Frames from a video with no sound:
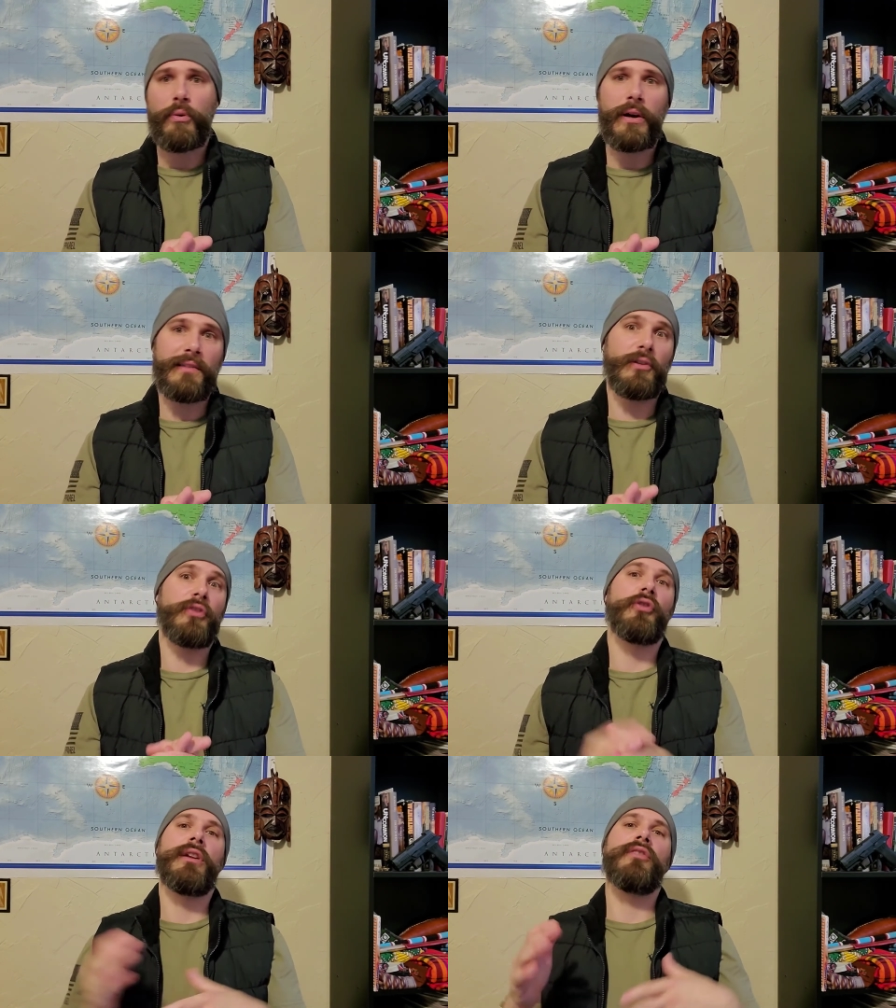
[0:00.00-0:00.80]
point it's going
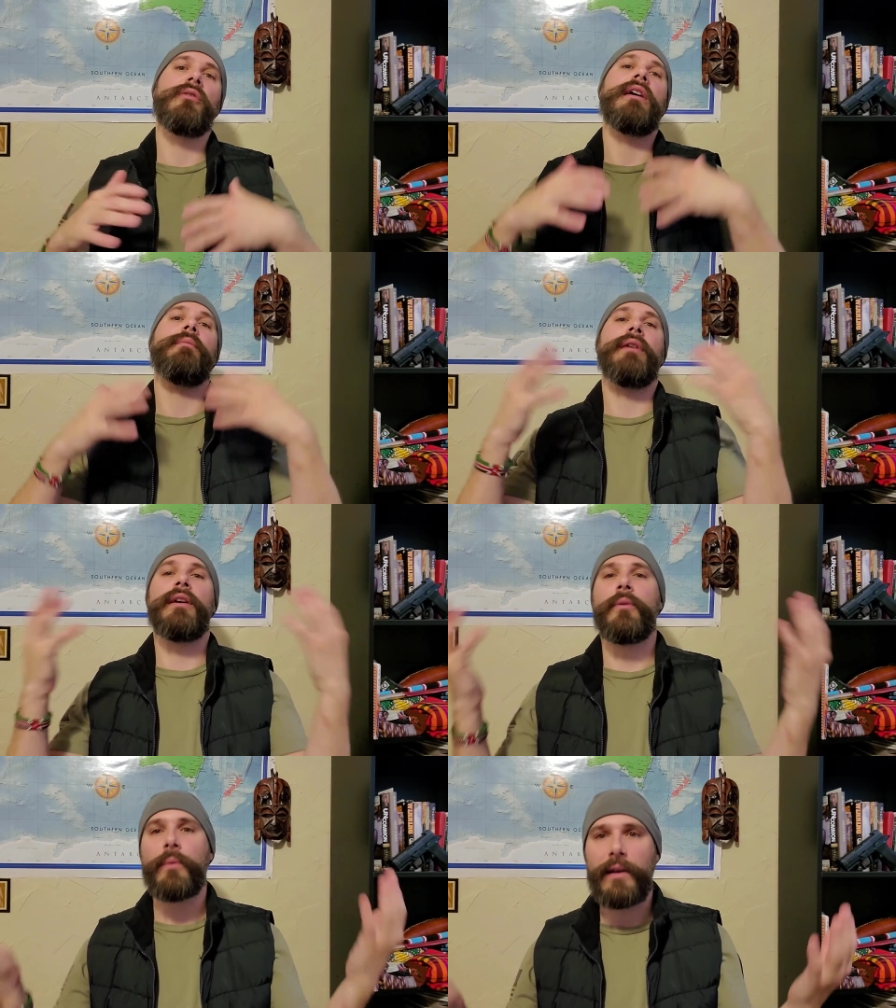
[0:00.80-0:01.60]
to turn into a
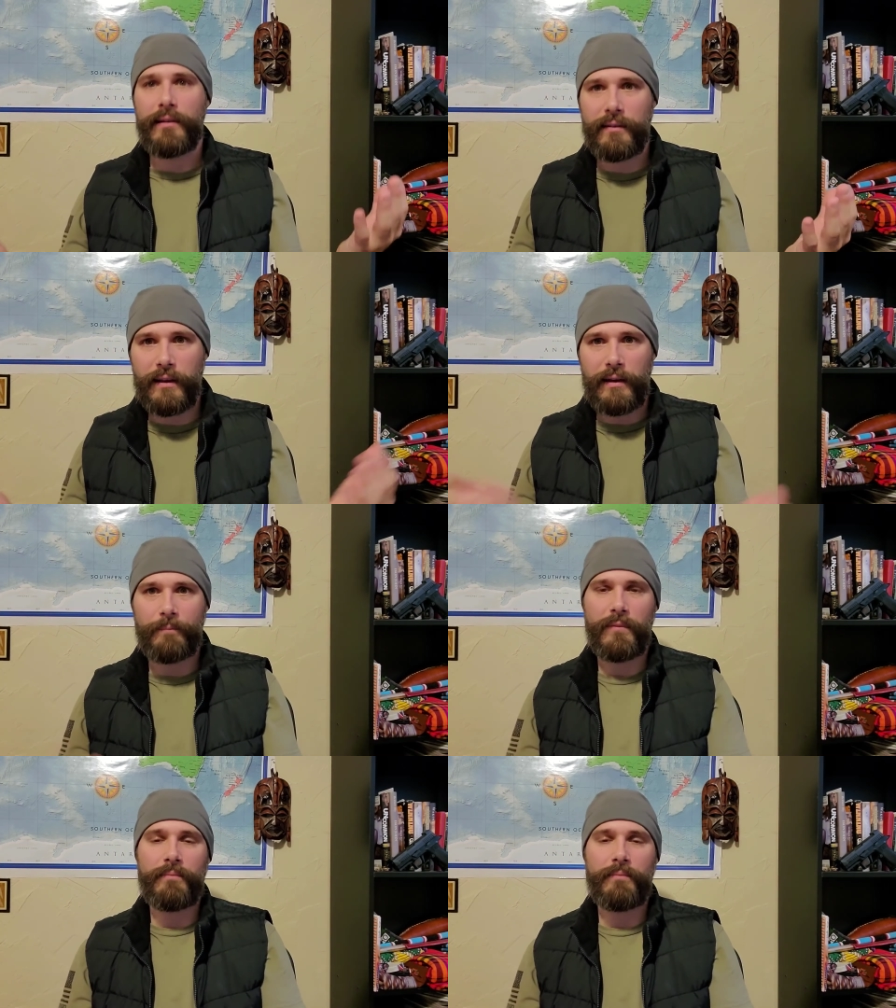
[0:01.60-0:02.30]
big race thing